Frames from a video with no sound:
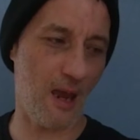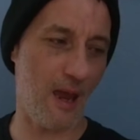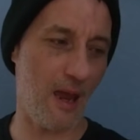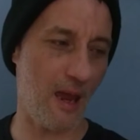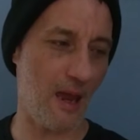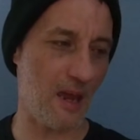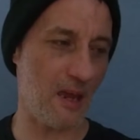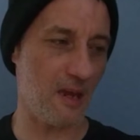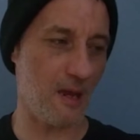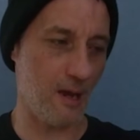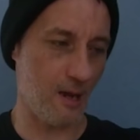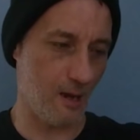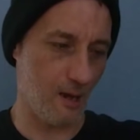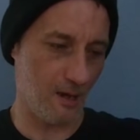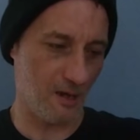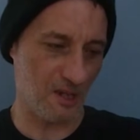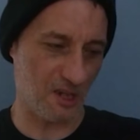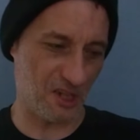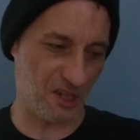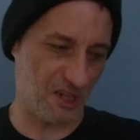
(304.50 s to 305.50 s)
a
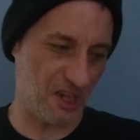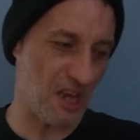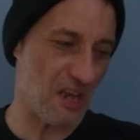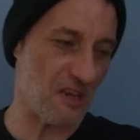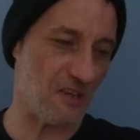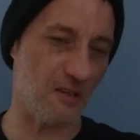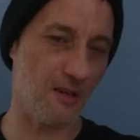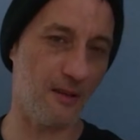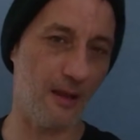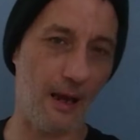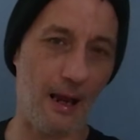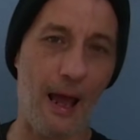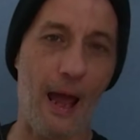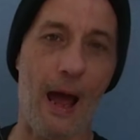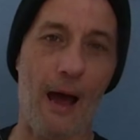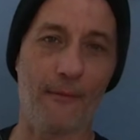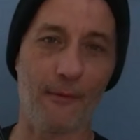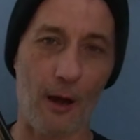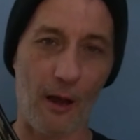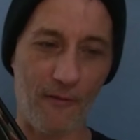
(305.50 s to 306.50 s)
seat that I
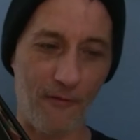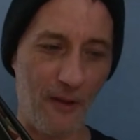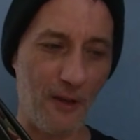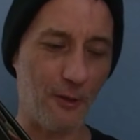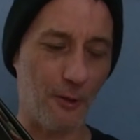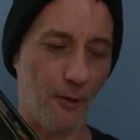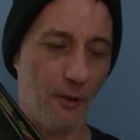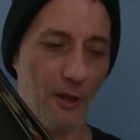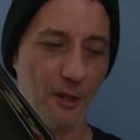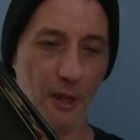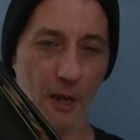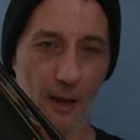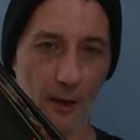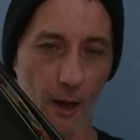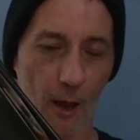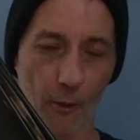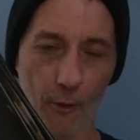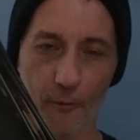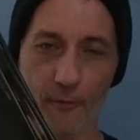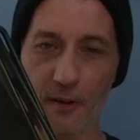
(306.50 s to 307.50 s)
have. Now I featured this in
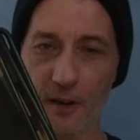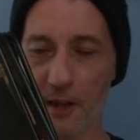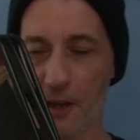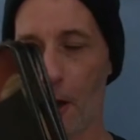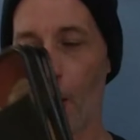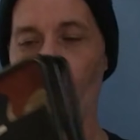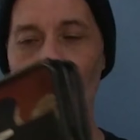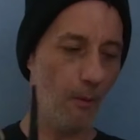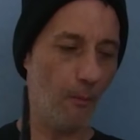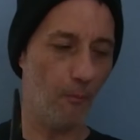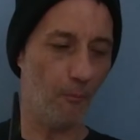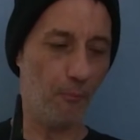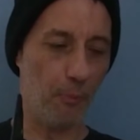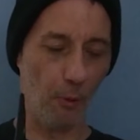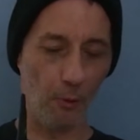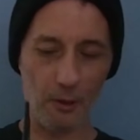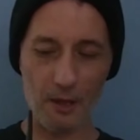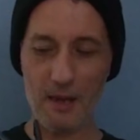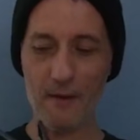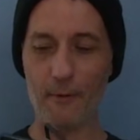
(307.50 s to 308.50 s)
another video.
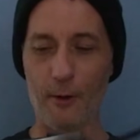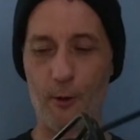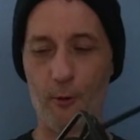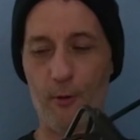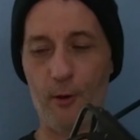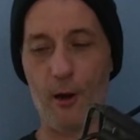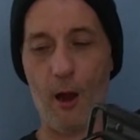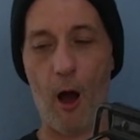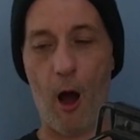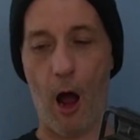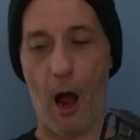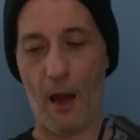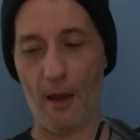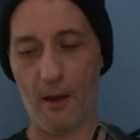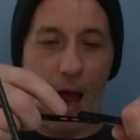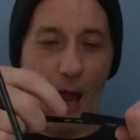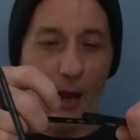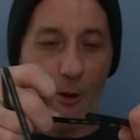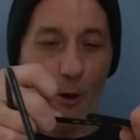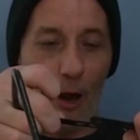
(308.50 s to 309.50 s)
Believe it or not,
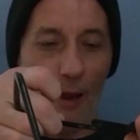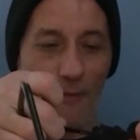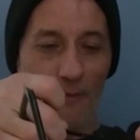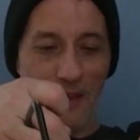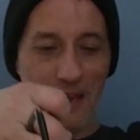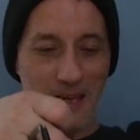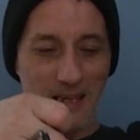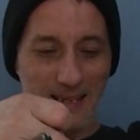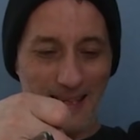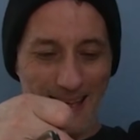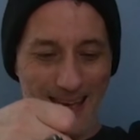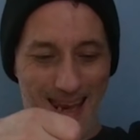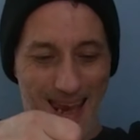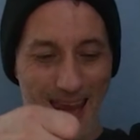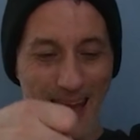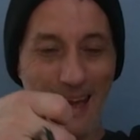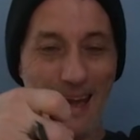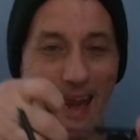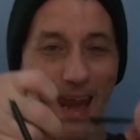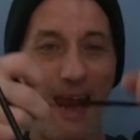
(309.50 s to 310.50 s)
I got these
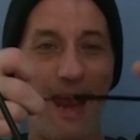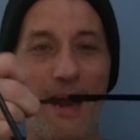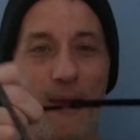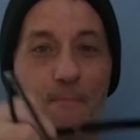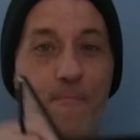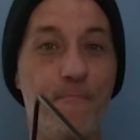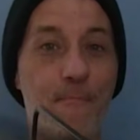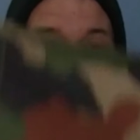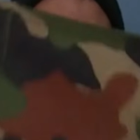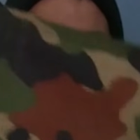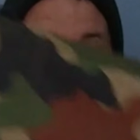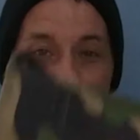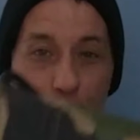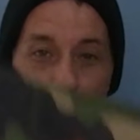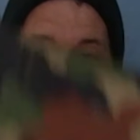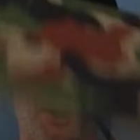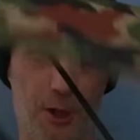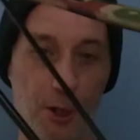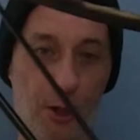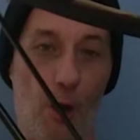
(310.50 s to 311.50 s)
in a
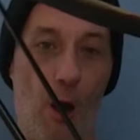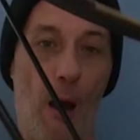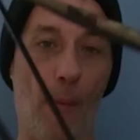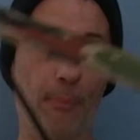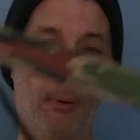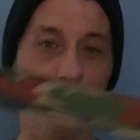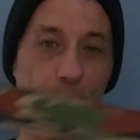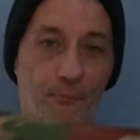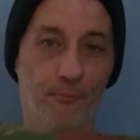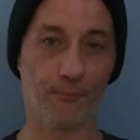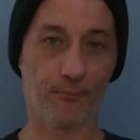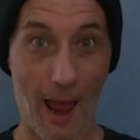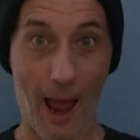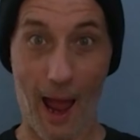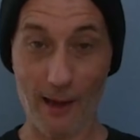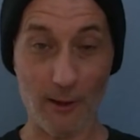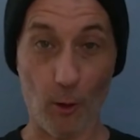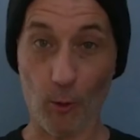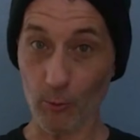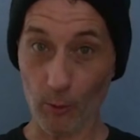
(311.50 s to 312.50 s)
magic shop.
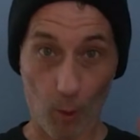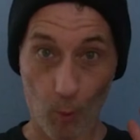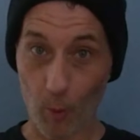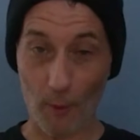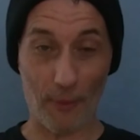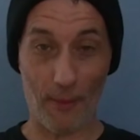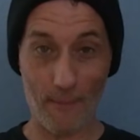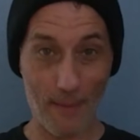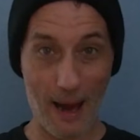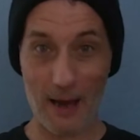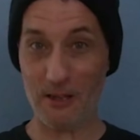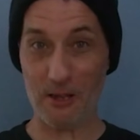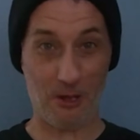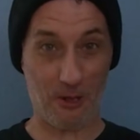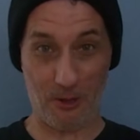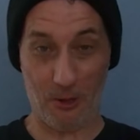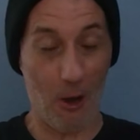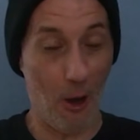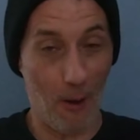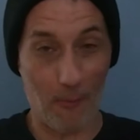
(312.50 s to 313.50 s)
I don't know what the magic
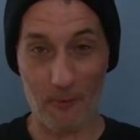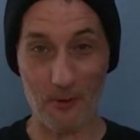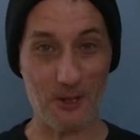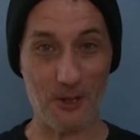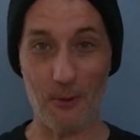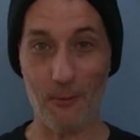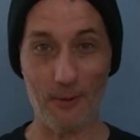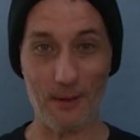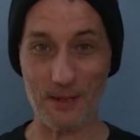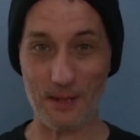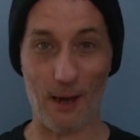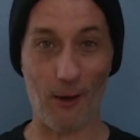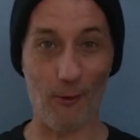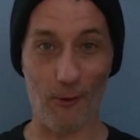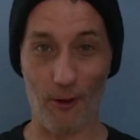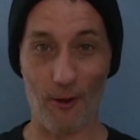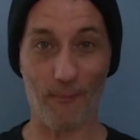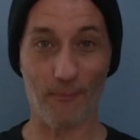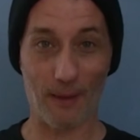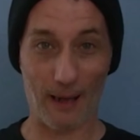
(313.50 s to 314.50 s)
shop was doing
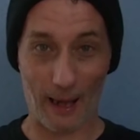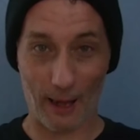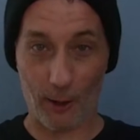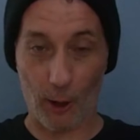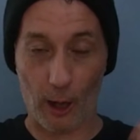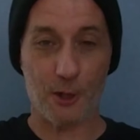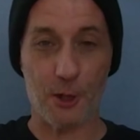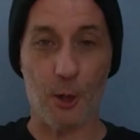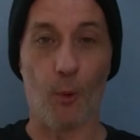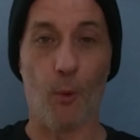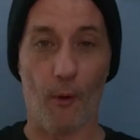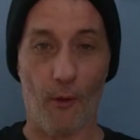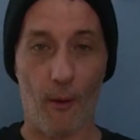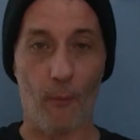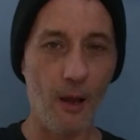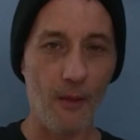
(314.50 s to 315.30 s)
selling them, but I got 2 of them.